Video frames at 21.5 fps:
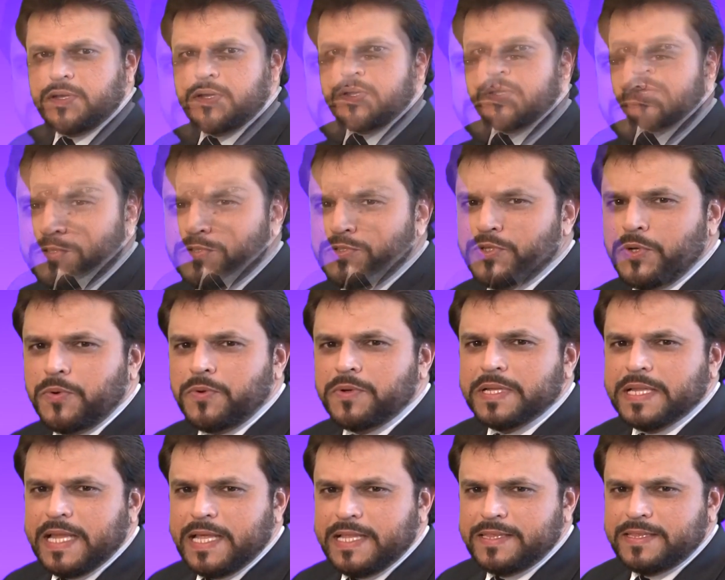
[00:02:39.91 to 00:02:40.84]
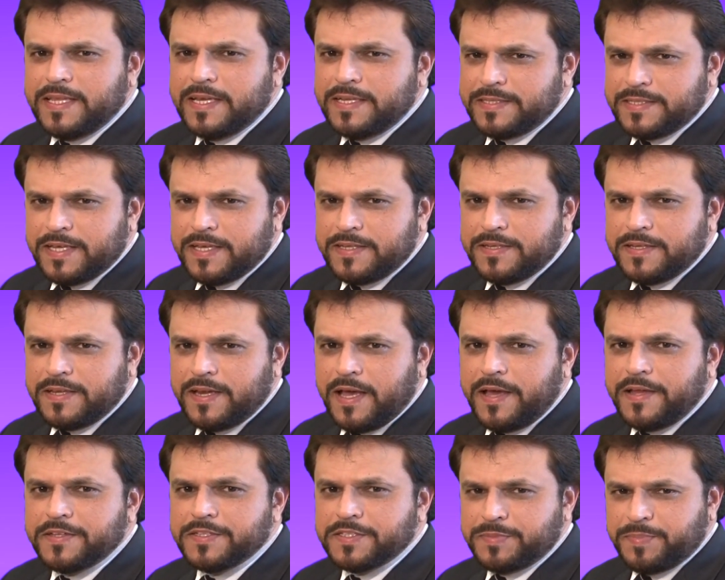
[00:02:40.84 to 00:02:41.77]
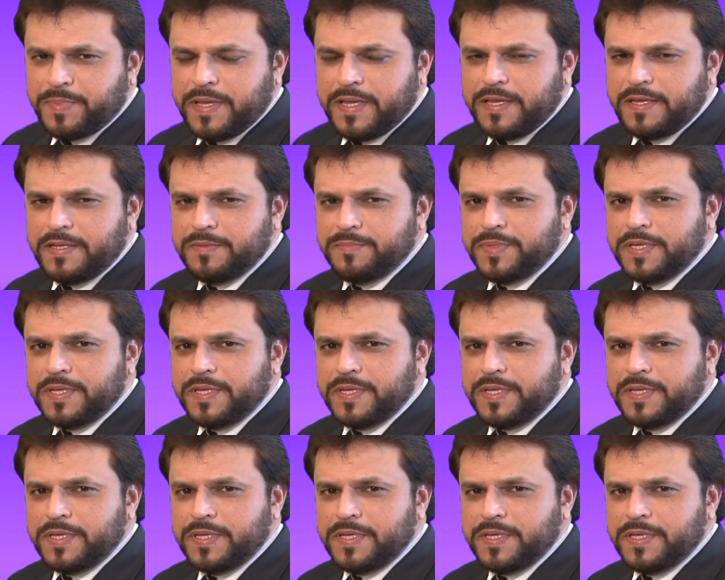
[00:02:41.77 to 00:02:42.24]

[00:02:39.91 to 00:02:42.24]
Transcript: So don't let that tendonitis pain